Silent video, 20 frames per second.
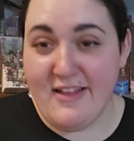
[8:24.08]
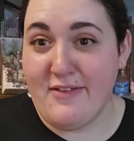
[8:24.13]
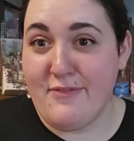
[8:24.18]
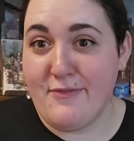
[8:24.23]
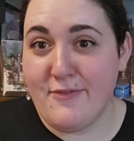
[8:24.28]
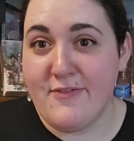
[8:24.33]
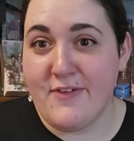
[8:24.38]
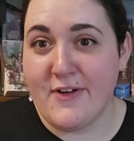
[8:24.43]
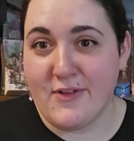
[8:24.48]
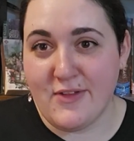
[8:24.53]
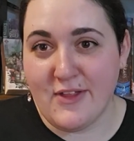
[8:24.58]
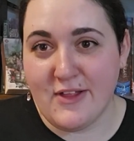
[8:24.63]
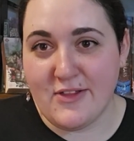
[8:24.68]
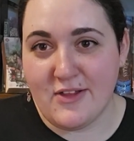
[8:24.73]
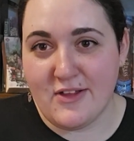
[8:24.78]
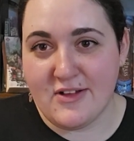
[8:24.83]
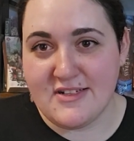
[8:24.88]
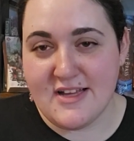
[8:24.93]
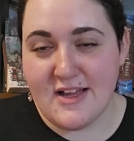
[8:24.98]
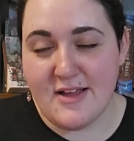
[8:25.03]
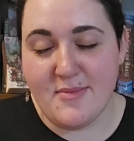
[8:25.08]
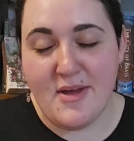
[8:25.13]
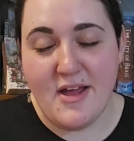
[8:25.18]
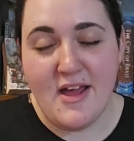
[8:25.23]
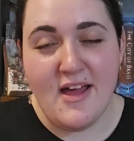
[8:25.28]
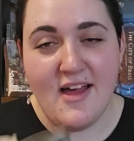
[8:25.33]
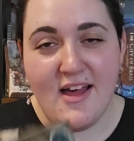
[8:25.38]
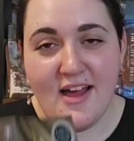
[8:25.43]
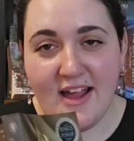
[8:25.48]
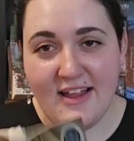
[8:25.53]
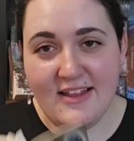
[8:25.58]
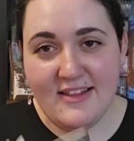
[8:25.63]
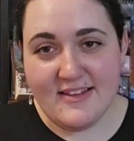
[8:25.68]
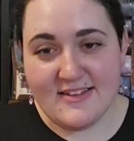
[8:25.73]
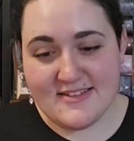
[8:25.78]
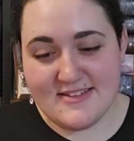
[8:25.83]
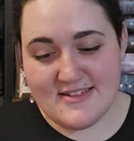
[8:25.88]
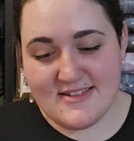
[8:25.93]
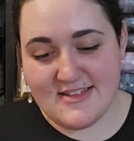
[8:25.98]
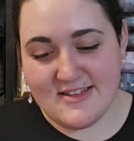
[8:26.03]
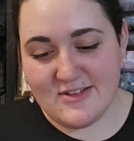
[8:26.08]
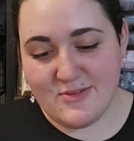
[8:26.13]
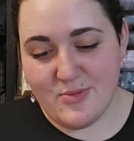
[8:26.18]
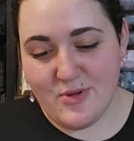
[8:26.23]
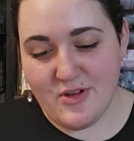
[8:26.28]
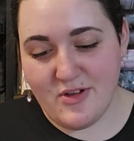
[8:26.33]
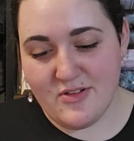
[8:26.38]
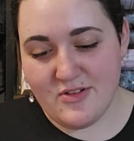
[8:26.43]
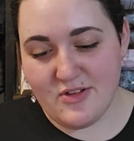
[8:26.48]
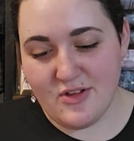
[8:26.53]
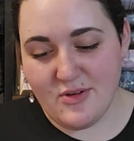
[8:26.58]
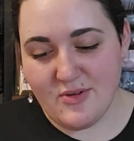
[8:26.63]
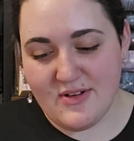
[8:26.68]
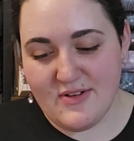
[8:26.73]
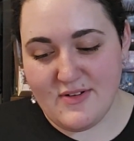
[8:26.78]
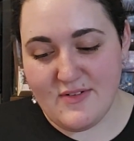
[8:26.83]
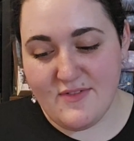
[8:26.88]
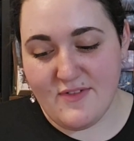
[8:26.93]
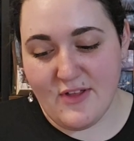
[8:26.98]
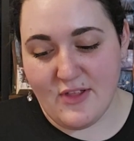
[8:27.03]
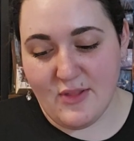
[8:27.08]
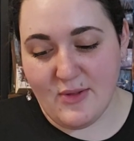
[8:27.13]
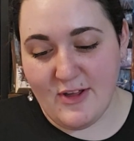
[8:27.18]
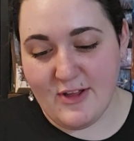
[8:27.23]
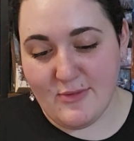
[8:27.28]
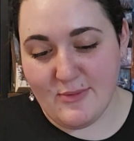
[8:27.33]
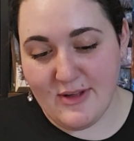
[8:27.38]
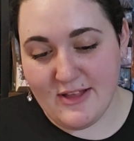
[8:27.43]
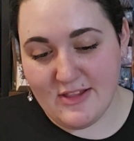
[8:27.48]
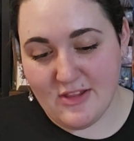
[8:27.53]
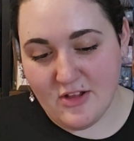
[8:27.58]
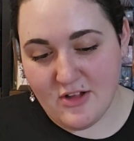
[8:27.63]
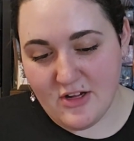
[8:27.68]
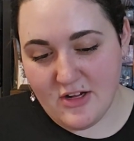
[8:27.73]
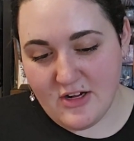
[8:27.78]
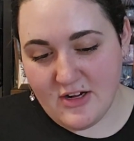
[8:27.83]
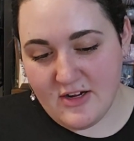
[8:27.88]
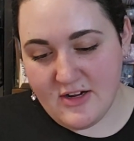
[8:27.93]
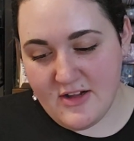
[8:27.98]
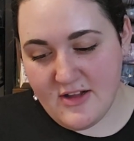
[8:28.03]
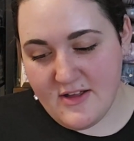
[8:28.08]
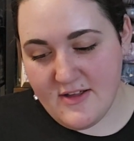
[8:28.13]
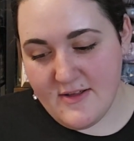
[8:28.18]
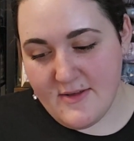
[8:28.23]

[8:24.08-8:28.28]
it felt like a long time. I listened to this book, so it felt like way longer.